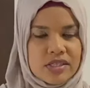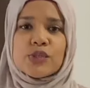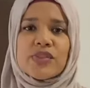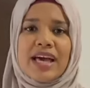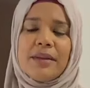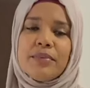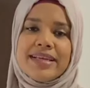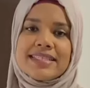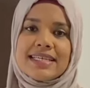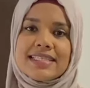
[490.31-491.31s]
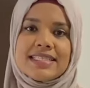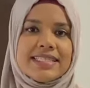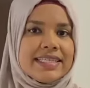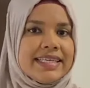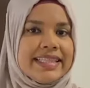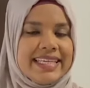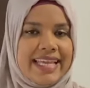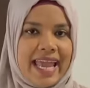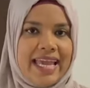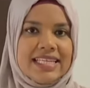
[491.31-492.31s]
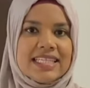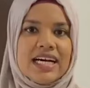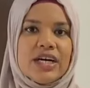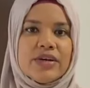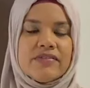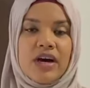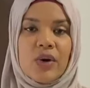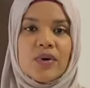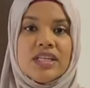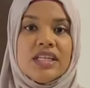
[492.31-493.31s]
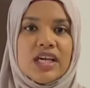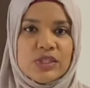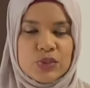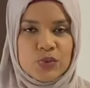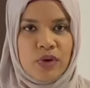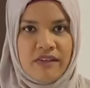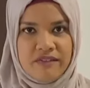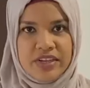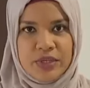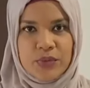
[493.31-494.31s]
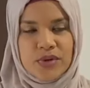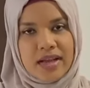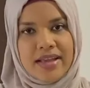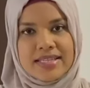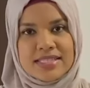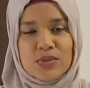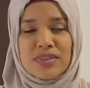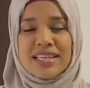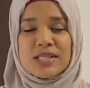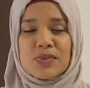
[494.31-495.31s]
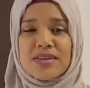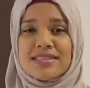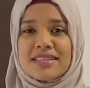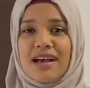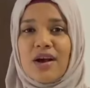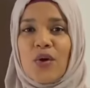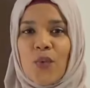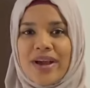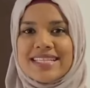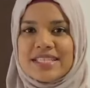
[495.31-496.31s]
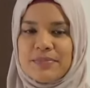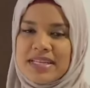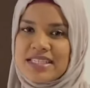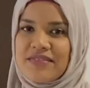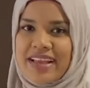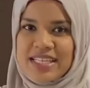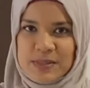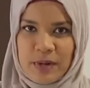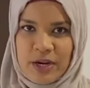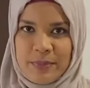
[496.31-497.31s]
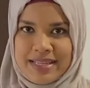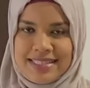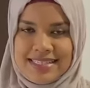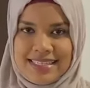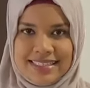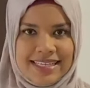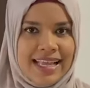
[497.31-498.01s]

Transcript: So that brings us to the end of our ladoo video, guys. So this was quite a bit of experimenting.